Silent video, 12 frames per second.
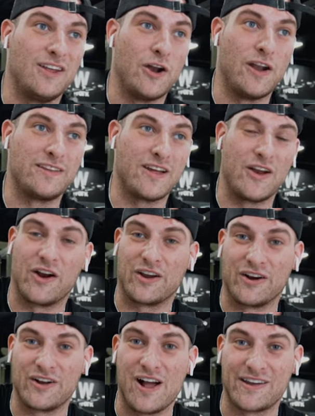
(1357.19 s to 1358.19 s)
You know, it's not
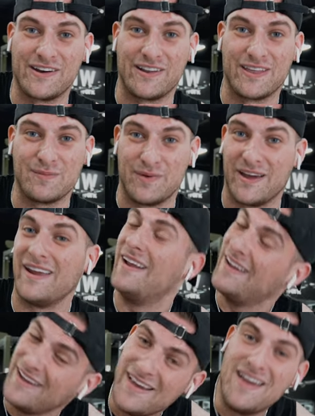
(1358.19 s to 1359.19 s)
arrogant or cocky or anything, but
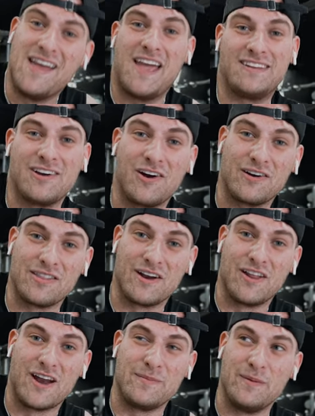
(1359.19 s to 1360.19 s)
it's harder than
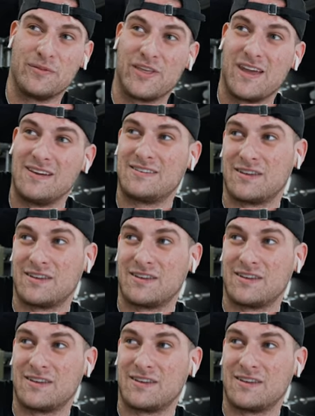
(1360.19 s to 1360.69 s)
a lot of people think.